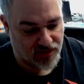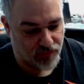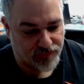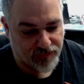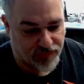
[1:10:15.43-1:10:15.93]

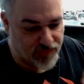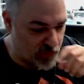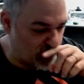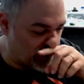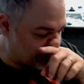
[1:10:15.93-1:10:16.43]

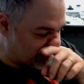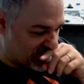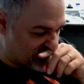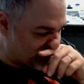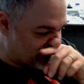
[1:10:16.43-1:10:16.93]
fit well
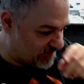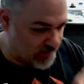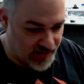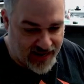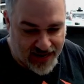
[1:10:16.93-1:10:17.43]
together, that they've
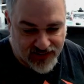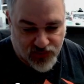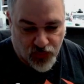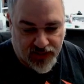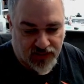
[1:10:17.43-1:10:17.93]
been cast
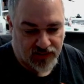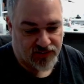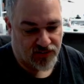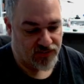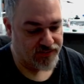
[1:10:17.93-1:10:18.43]
well, and
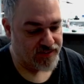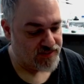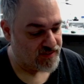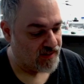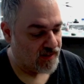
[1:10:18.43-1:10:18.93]
all
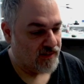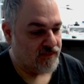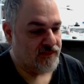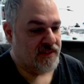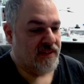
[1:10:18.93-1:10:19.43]
this.
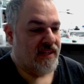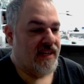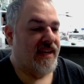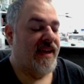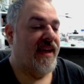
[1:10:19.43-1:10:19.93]
And
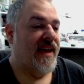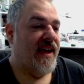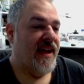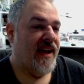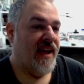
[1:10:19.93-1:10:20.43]

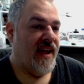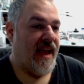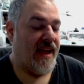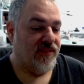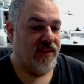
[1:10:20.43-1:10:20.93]

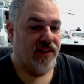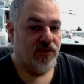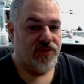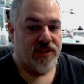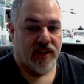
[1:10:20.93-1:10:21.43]
then
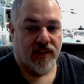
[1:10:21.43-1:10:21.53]
there's